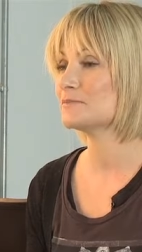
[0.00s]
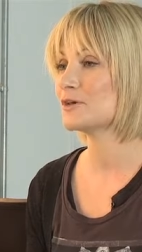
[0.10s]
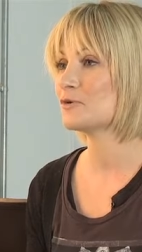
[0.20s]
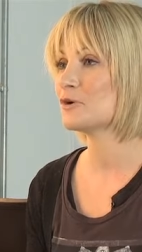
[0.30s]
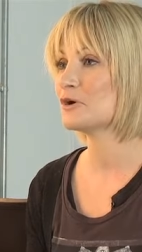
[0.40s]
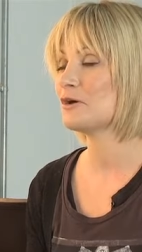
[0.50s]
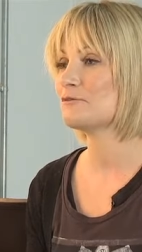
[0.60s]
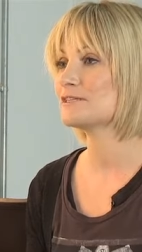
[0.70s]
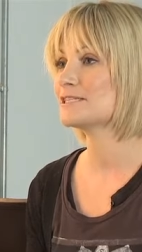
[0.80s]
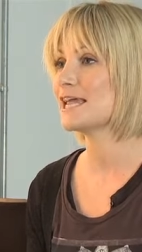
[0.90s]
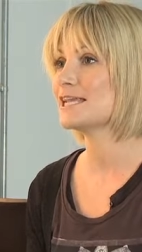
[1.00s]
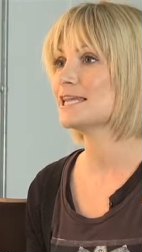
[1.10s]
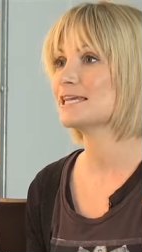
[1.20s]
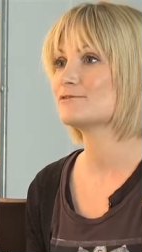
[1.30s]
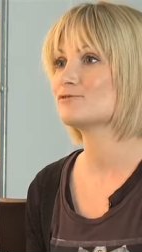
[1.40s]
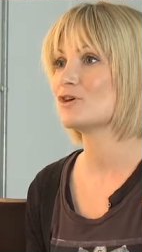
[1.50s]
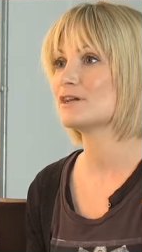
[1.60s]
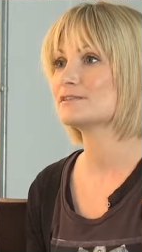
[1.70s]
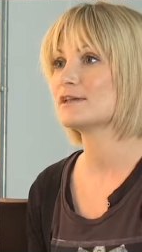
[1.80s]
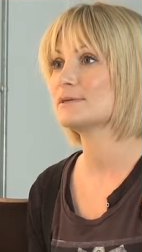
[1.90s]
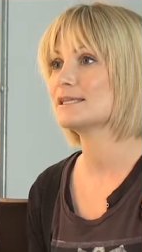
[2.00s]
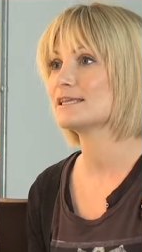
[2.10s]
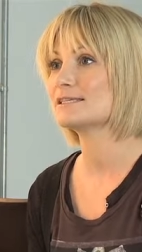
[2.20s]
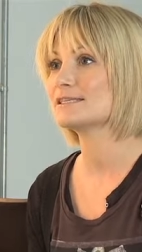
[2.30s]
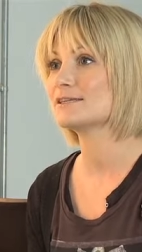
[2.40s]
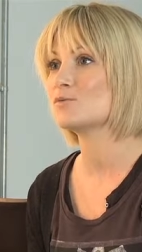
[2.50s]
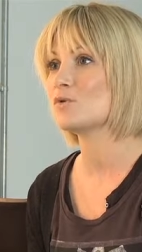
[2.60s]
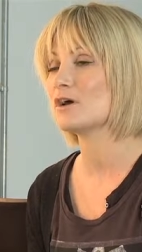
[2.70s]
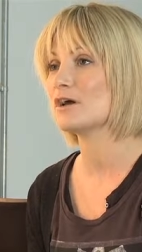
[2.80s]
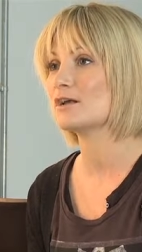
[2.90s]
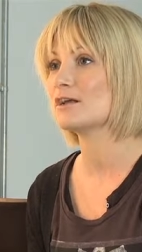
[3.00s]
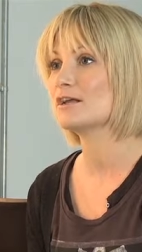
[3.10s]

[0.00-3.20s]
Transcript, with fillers: So after 10 years of trying so many things that didn't work